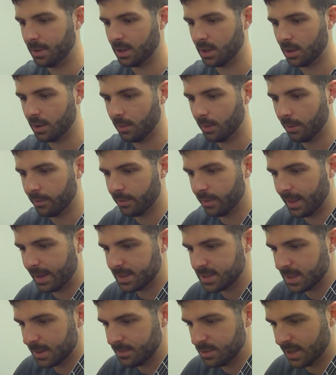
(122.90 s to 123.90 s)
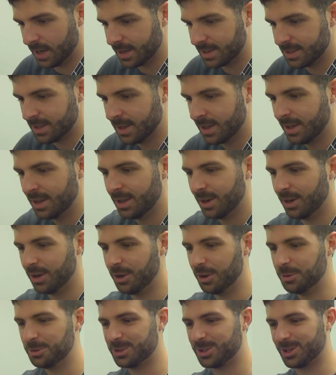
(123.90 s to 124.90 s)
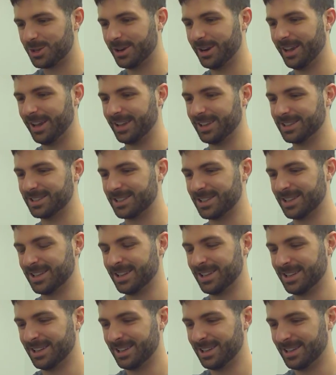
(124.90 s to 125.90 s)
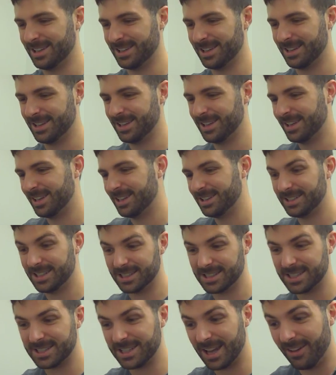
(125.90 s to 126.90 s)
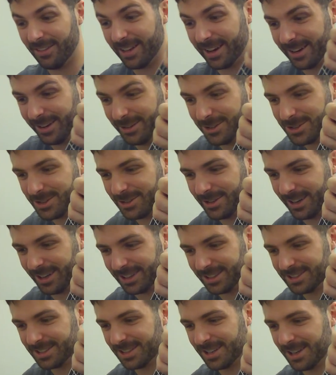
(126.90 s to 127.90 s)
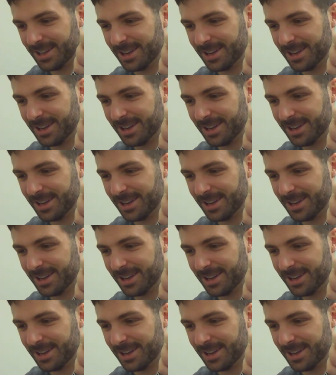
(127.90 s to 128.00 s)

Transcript: to go over that subject. New strings. Does it sound like new strings?